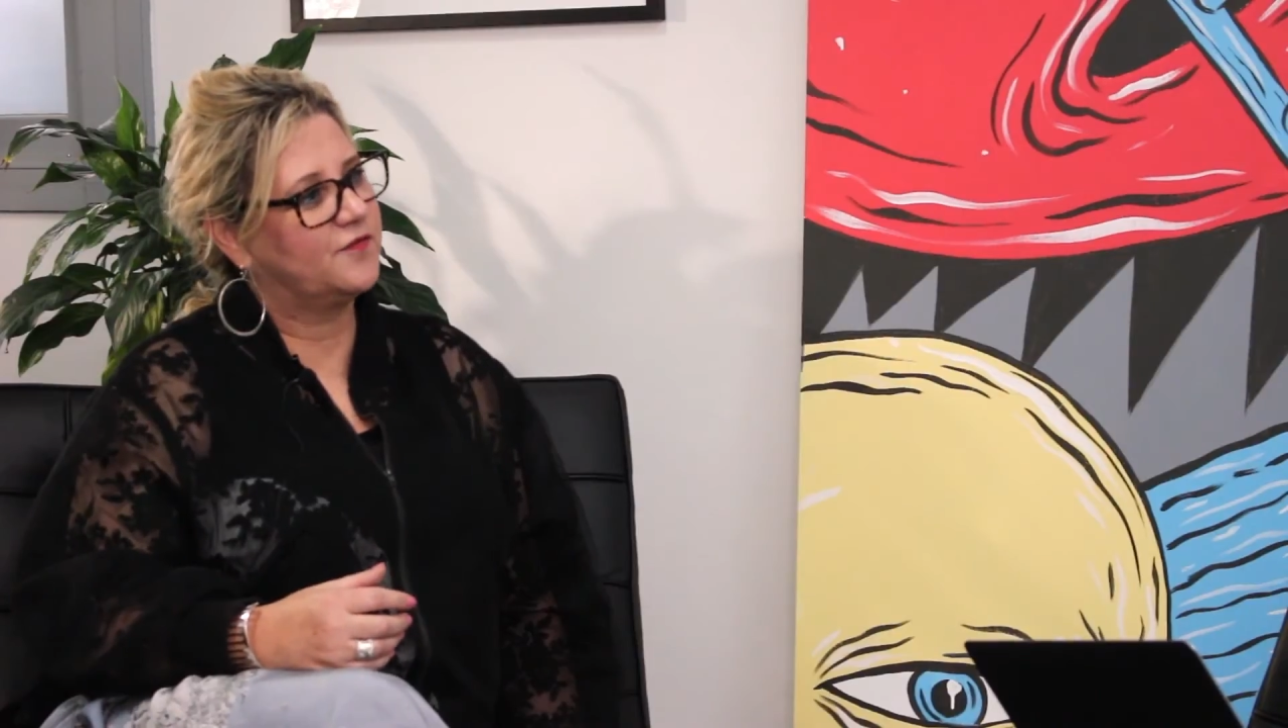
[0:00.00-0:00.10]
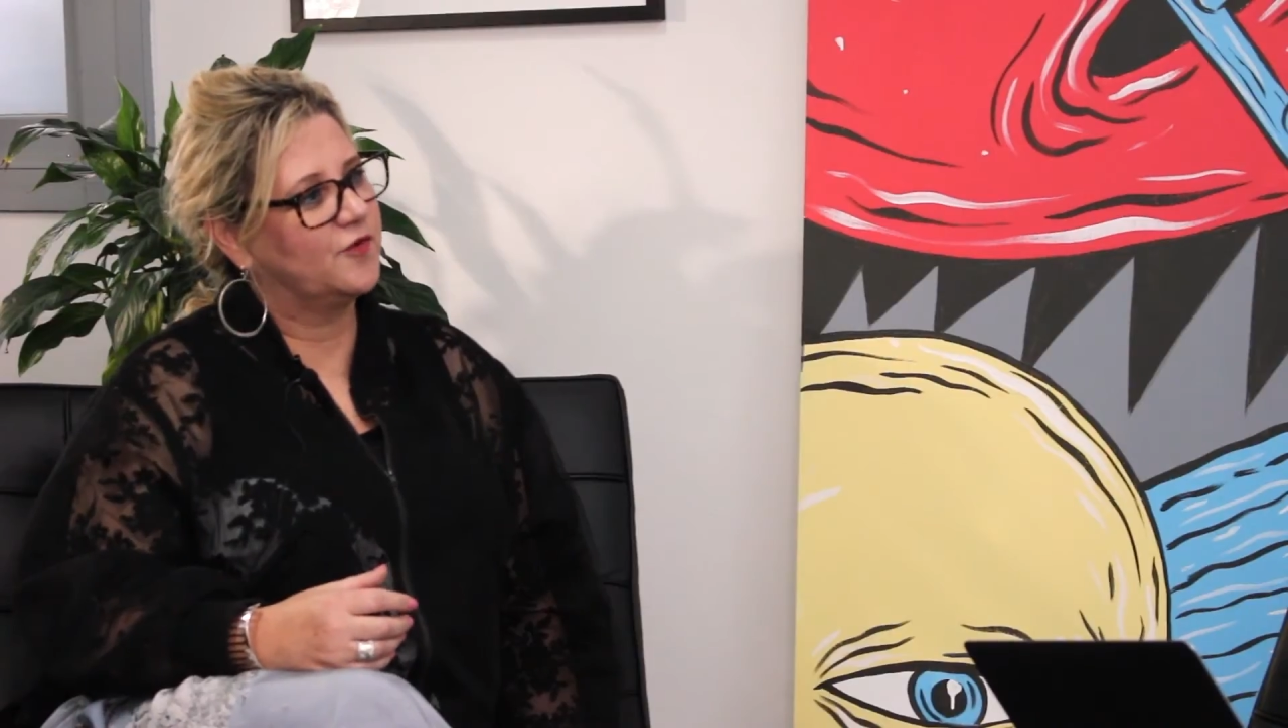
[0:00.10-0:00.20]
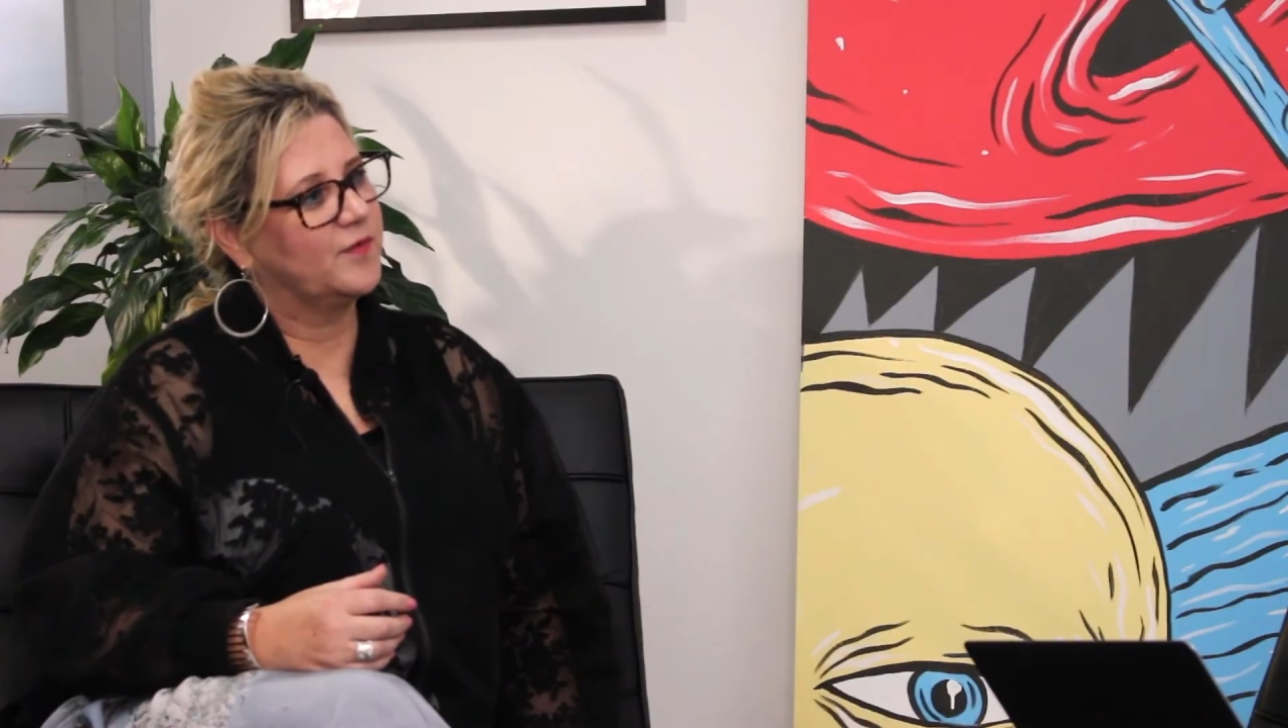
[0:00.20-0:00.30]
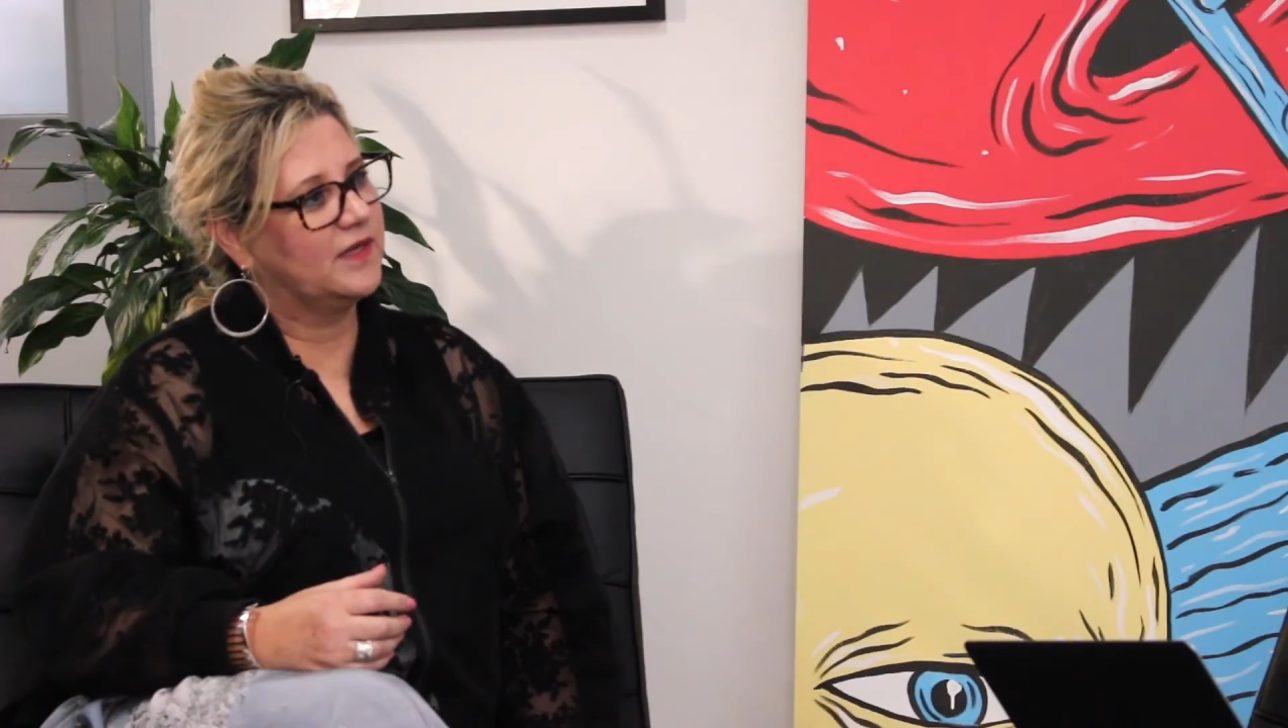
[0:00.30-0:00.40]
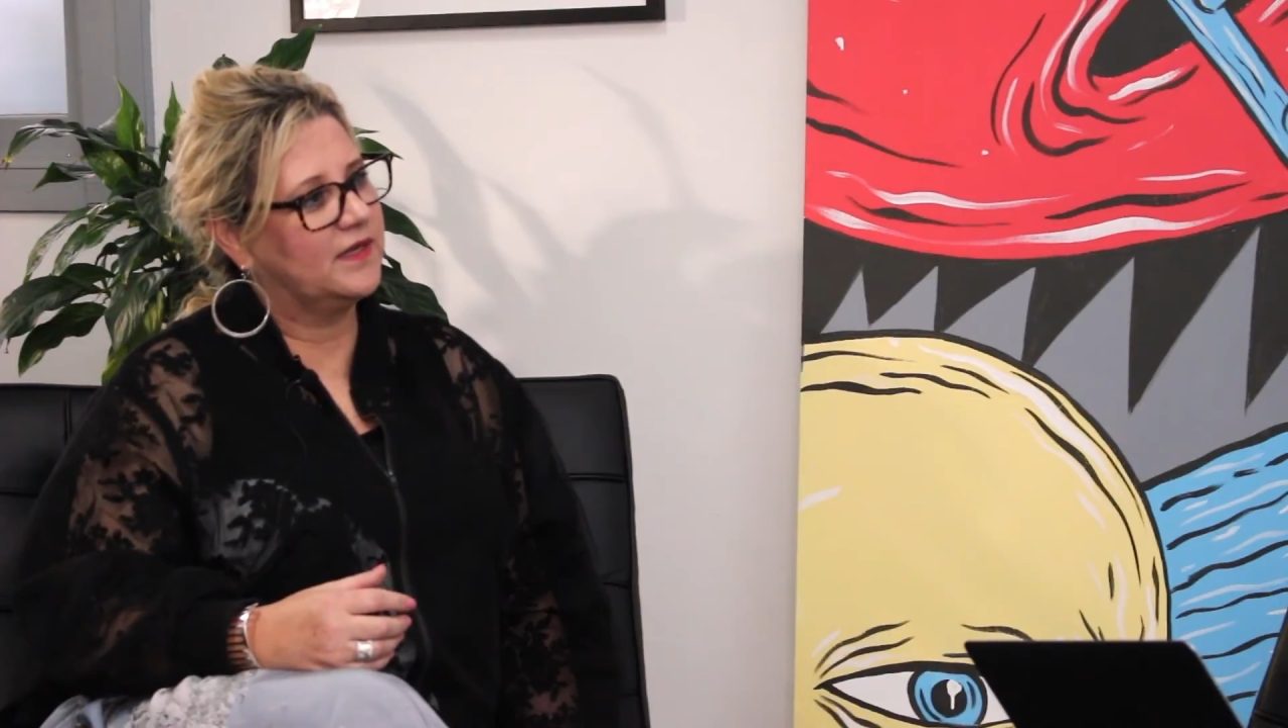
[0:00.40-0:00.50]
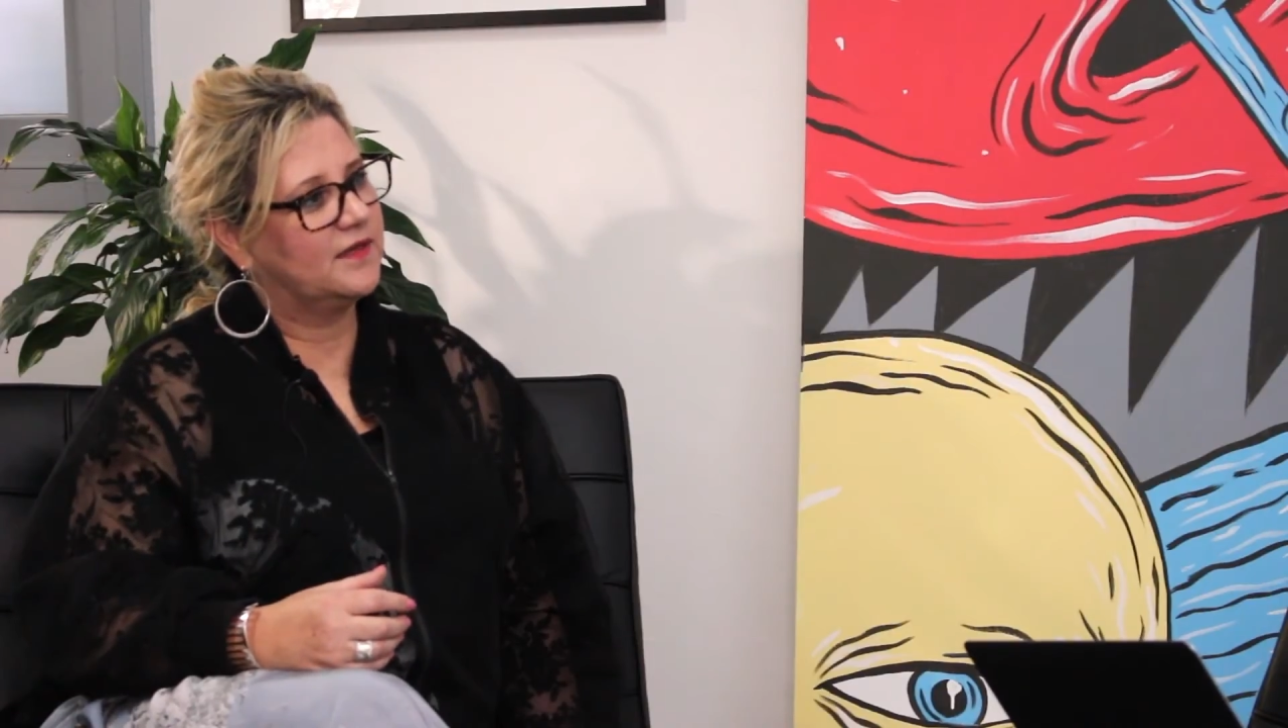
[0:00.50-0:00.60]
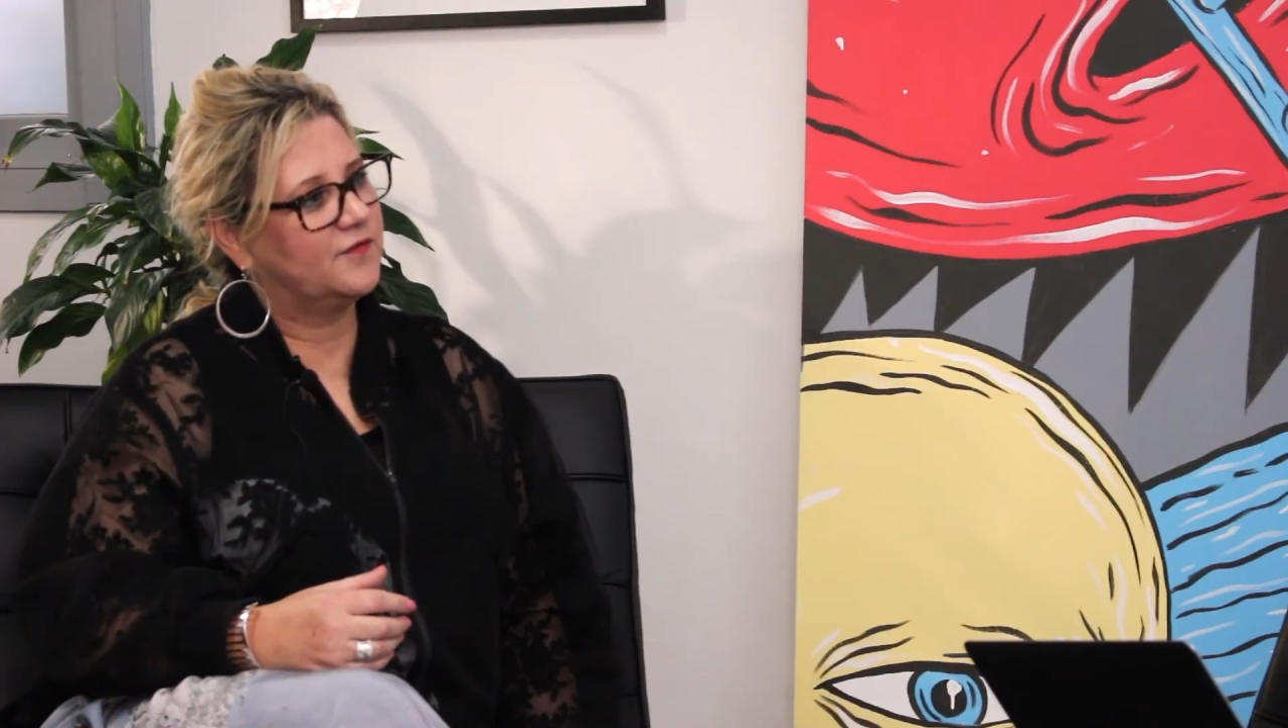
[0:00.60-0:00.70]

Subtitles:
from it.